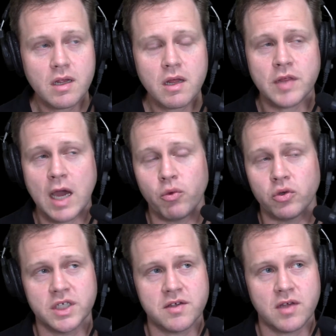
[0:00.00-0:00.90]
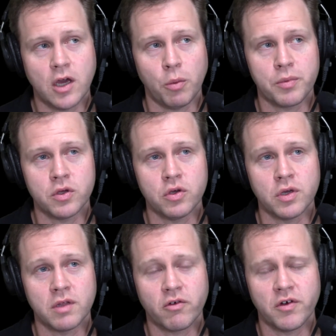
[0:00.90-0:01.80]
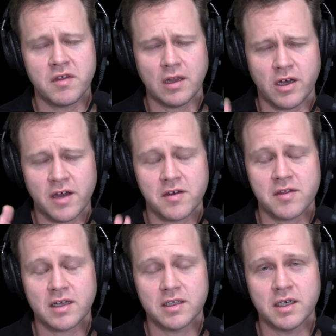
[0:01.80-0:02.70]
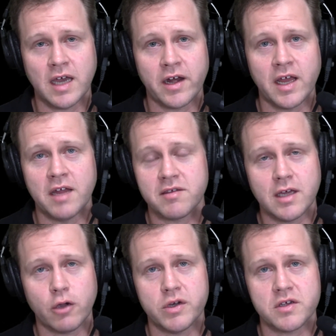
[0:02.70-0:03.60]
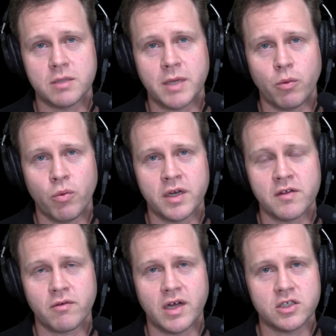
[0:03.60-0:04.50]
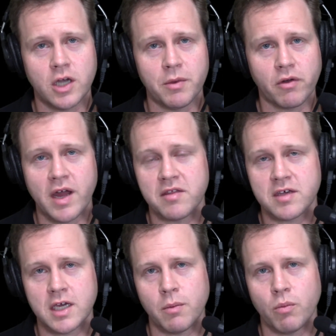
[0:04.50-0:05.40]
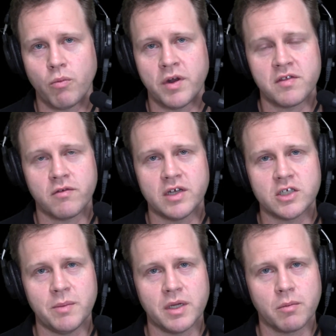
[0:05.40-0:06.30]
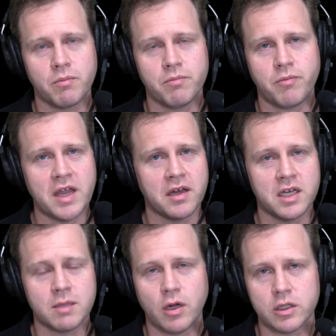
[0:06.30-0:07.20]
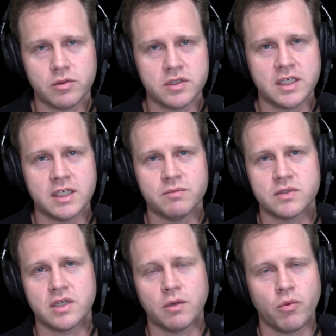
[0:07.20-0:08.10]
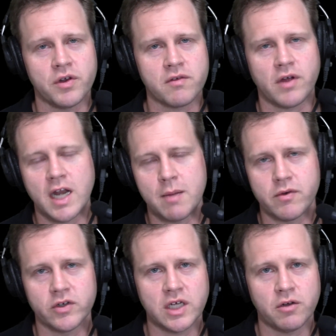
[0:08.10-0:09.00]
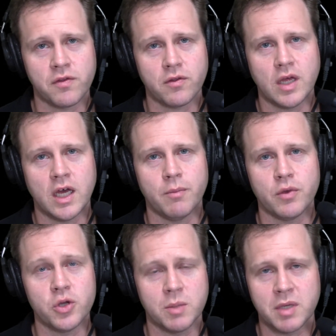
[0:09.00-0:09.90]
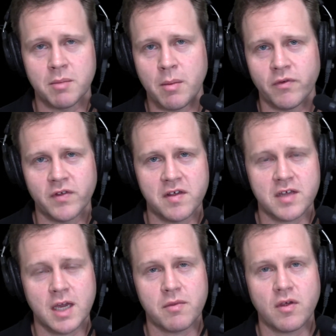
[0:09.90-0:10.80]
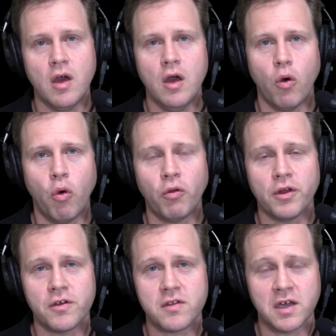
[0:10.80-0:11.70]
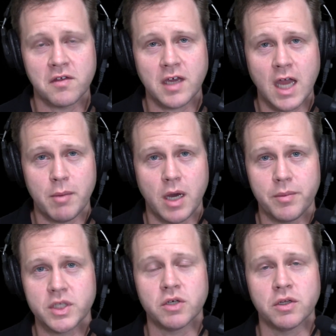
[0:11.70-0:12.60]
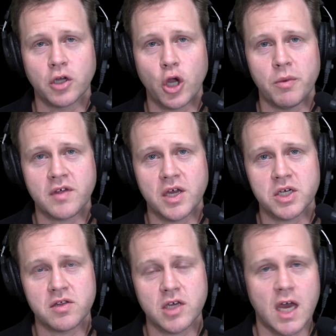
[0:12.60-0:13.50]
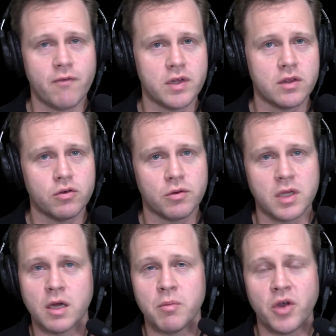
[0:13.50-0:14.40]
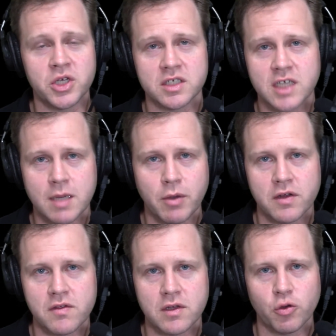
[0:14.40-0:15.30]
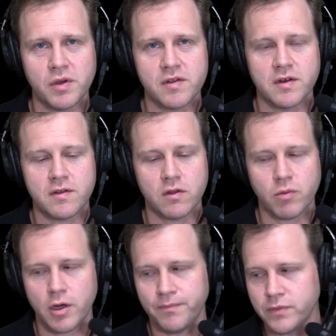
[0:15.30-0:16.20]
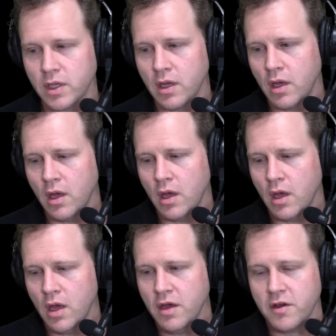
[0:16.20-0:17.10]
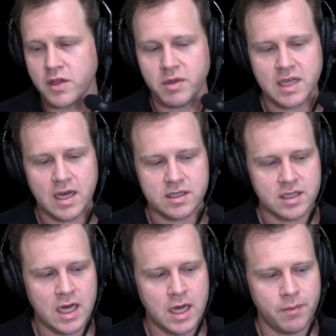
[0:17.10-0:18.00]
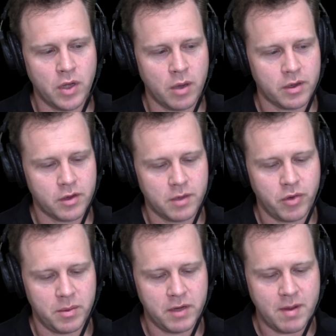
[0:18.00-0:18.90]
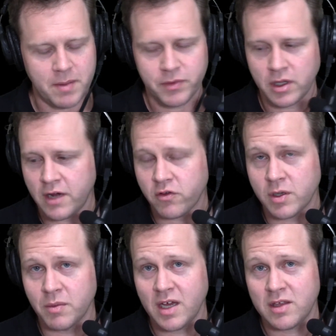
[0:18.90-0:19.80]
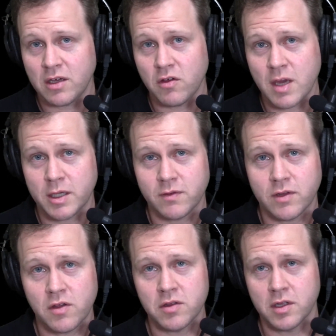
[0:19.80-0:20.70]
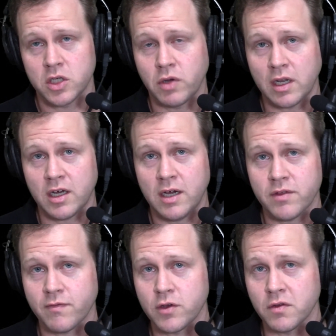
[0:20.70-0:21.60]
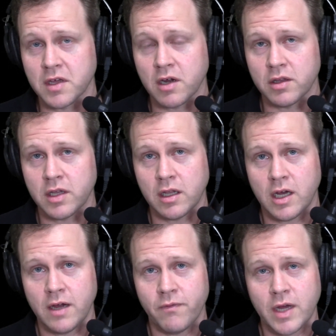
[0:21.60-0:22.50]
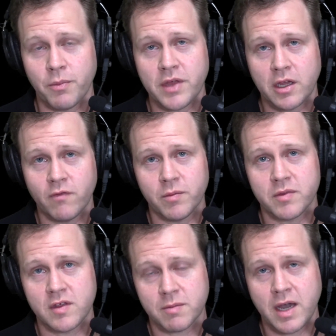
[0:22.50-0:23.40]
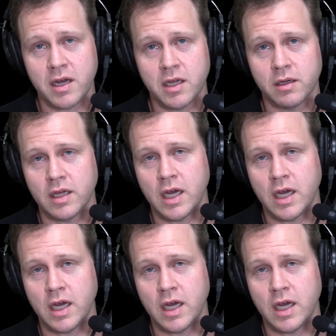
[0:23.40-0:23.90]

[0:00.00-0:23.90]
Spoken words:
that will just help you crystallize exactly how to answer that question about when is the right time to create a team, when is the right time to break it into multiple teams, what is the right number of channels, who should be a member of these teams, all those things that come up during the conversations that you have with your emerging team owners in your business as well. So with that, I'm going to probably wrap up the live stream there. Thank you so much for those of you that joined live. There's a few of you out there live. Thank you for participating,